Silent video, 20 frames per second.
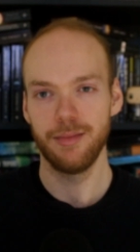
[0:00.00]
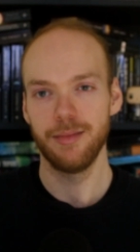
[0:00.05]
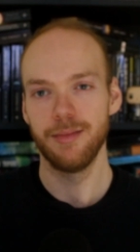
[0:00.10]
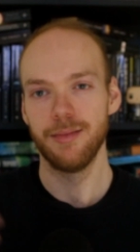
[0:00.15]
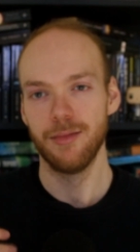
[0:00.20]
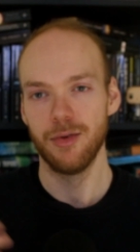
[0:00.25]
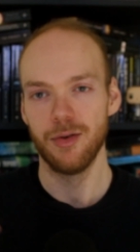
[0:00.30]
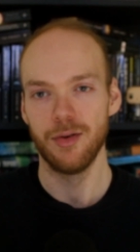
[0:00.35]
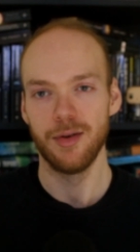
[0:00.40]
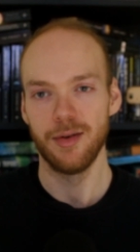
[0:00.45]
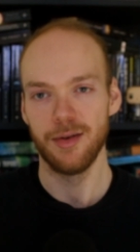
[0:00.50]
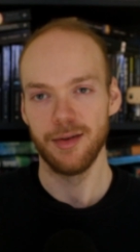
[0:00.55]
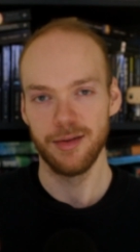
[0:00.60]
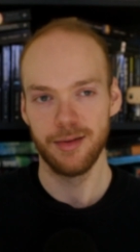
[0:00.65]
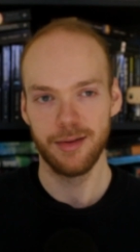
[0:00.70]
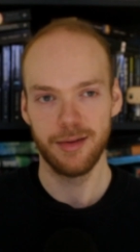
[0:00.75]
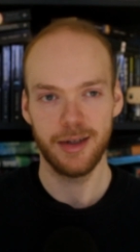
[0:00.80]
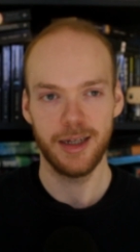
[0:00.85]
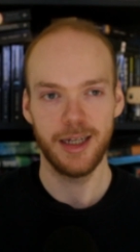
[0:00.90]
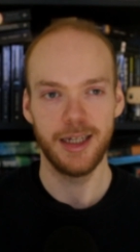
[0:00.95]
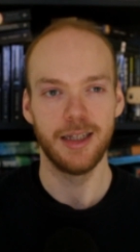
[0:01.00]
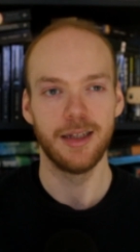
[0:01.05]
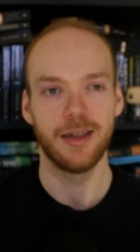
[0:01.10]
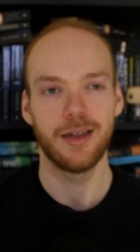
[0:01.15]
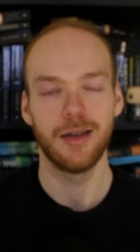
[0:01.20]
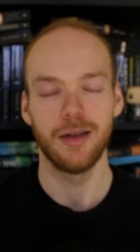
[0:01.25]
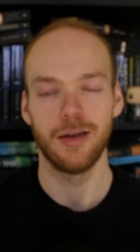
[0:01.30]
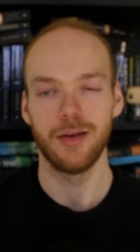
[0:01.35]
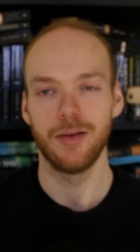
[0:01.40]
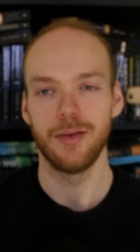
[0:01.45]
more
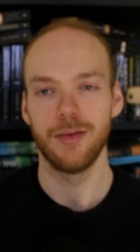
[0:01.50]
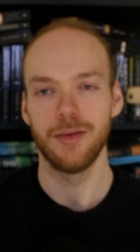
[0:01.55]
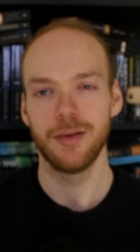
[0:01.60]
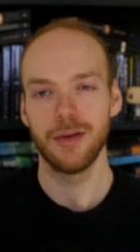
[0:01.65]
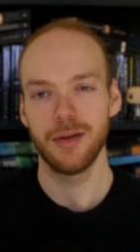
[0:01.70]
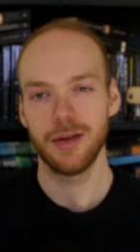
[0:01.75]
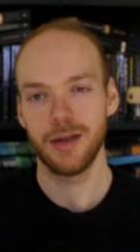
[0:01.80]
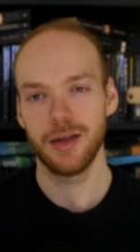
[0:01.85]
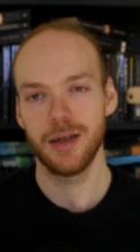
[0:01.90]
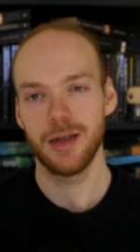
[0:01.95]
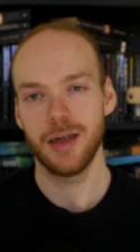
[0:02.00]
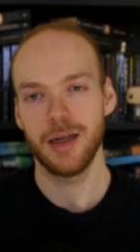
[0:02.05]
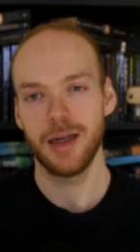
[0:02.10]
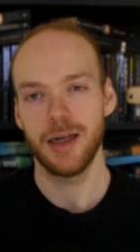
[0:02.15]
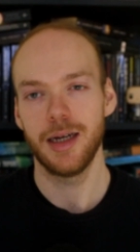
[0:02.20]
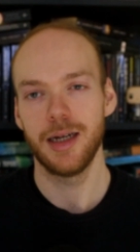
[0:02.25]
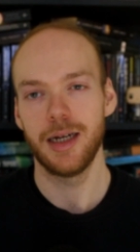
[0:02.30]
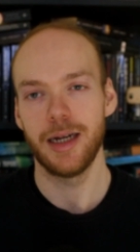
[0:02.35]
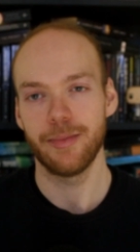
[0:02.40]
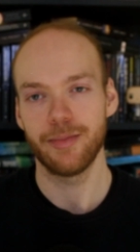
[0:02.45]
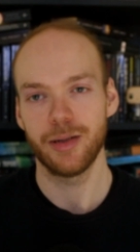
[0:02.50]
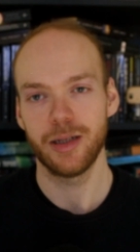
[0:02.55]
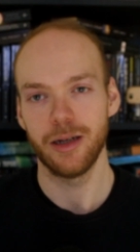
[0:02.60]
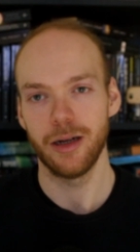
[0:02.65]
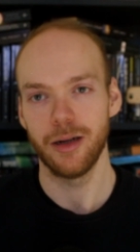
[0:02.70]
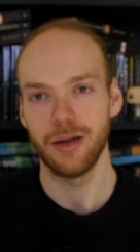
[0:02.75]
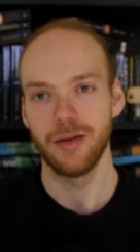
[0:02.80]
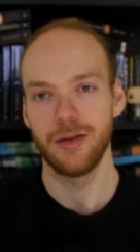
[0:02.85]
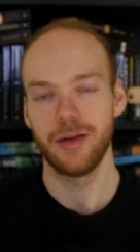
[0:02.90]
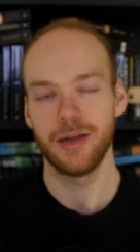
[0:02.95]
into an
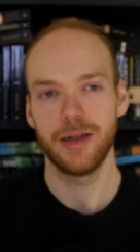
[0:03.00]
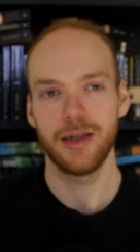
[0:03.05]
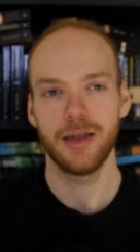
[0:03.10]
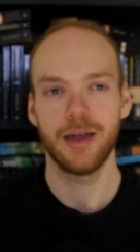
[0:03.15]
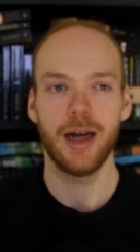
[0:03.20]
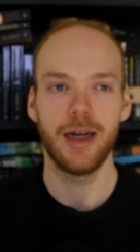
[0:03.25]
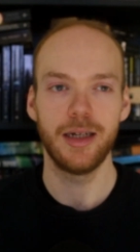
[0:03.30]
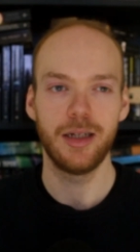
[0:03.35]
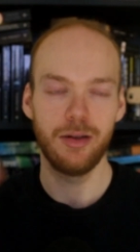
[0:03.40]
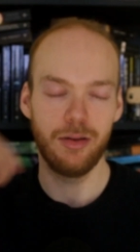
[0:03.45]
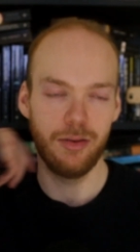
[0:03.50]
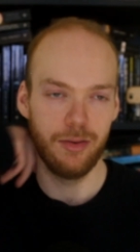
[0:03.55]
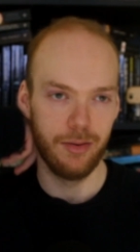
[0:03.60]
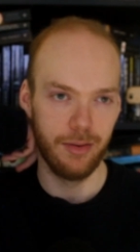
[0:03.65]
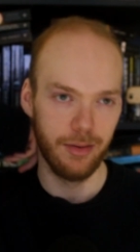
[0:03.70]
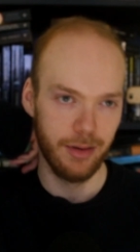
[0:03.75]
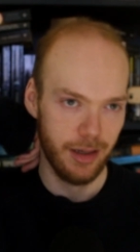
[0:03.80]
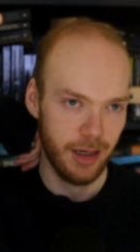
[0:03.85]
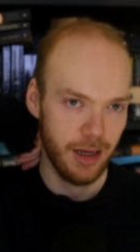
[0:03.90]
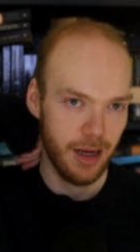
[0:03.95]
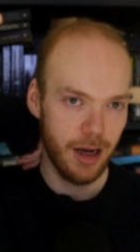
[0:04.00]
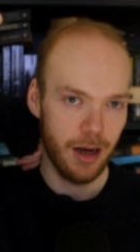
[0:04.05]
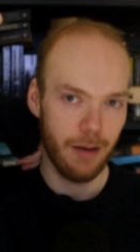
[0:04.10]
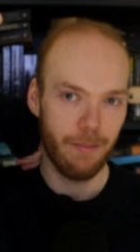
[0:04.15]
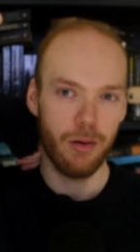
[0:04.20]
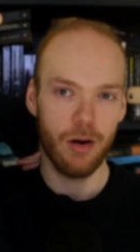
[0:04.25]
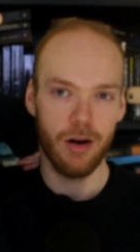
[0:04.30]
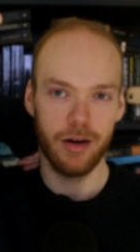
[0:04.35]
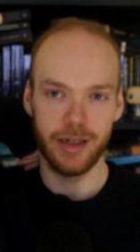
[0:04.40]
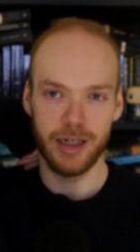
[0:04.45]
episode. I do
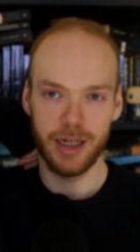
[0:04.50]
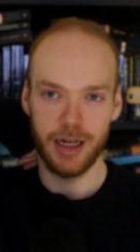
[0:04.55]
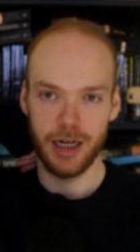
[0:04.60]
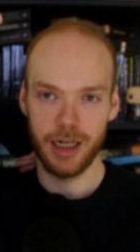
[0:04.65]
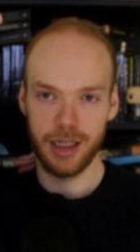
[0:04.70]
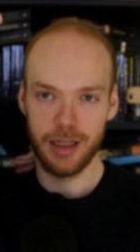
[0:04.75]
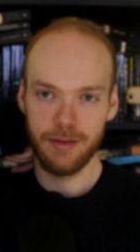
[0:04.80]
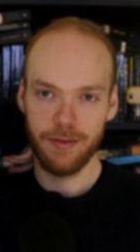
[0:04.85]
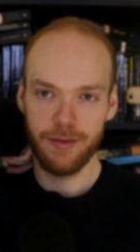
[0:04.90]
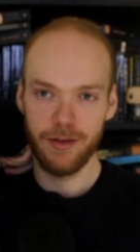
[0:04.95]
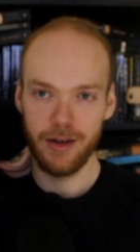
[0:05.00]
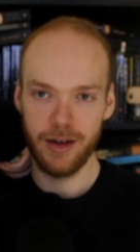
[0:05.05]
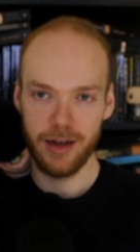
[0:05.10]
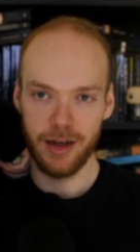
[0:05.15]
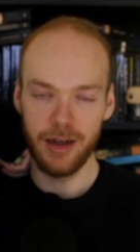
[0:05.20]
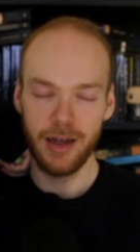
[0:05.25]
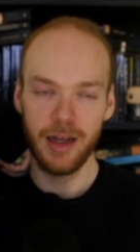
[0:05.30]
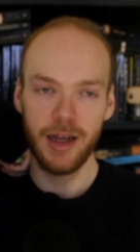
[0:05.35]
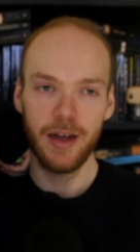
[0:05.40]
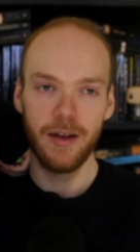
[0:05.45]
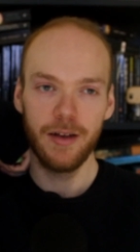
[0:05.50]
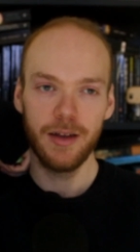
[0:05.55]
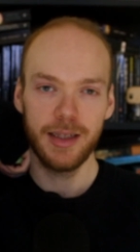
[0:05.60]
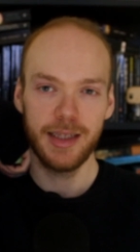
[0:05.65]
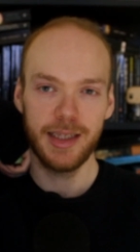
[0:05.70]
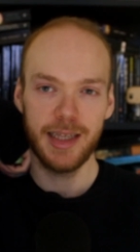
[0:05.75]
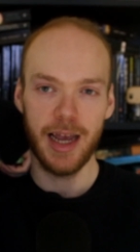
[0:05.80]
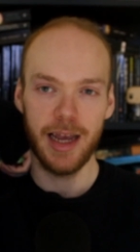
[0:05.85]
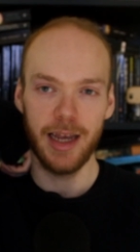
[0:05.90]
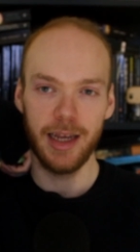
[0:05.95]
apologize for
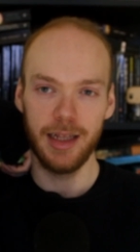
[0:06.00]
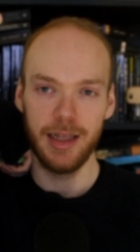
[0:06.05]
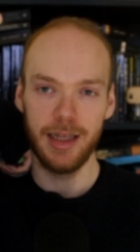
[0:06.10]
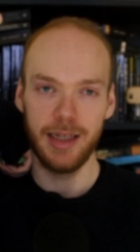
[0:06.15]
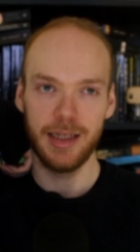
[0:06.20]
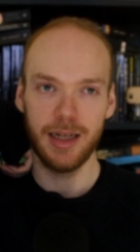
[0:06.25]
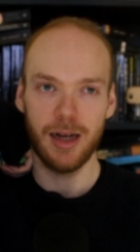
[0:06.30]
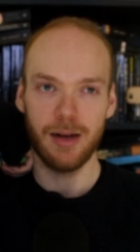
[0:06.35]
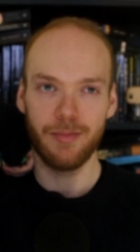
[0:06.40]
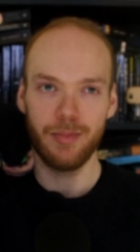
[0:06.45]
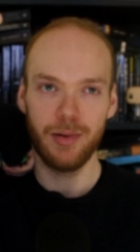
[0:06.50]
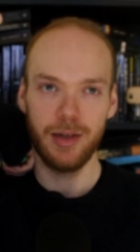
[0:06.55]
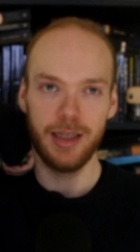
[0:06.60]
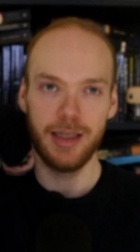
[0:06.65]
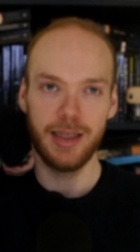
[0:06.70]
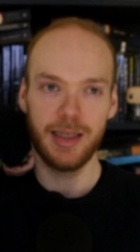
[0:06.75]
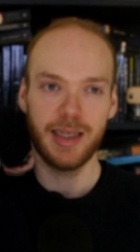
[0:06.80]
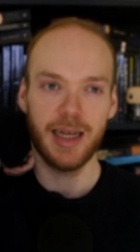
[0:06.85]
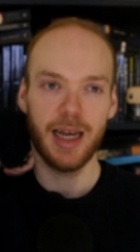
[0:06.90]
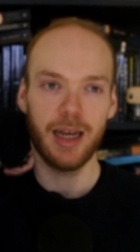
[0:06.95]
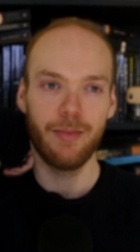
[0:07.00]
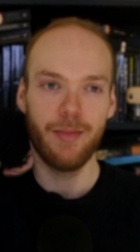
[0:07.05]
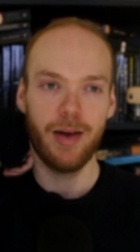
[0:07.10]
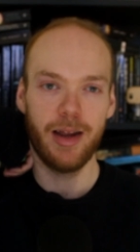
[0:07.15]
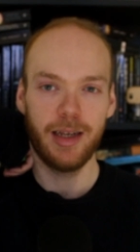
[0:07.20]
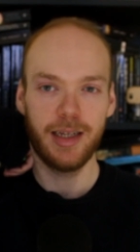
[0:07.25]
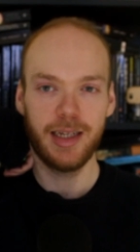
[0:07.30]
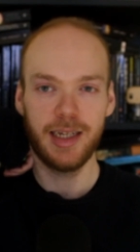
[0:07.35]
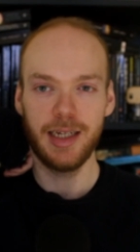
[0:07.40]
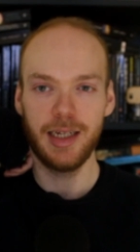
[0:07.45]
setting these up in
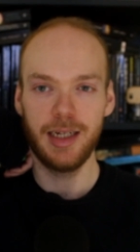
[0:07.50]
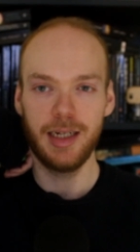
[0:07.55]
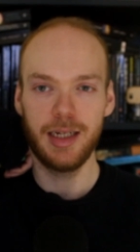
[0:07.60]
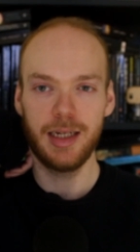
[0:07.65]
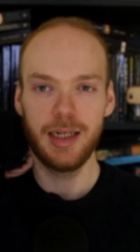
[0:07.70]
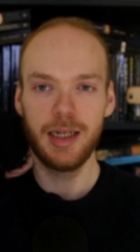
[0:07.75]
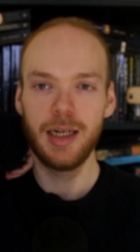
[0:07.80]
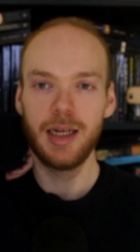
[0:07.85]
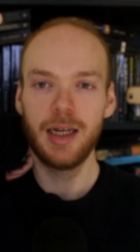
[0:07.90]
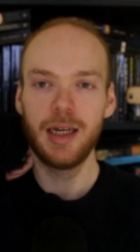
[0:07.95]
segmented